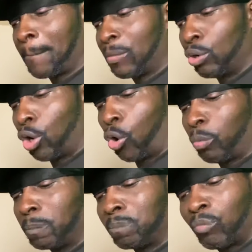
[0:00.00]
you
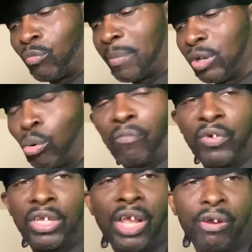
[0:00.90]
know, we've been doing for
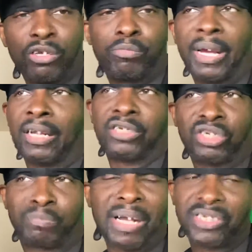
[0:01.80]
years, man,
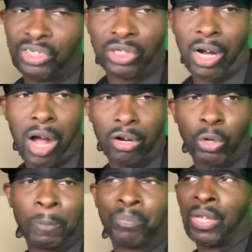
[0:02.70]
especially in
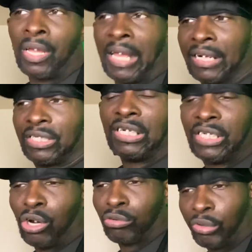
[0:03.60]
Chicago. And
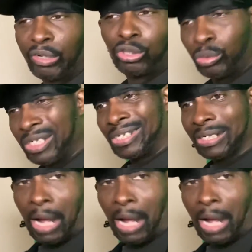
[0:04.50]
CJ on 32, he just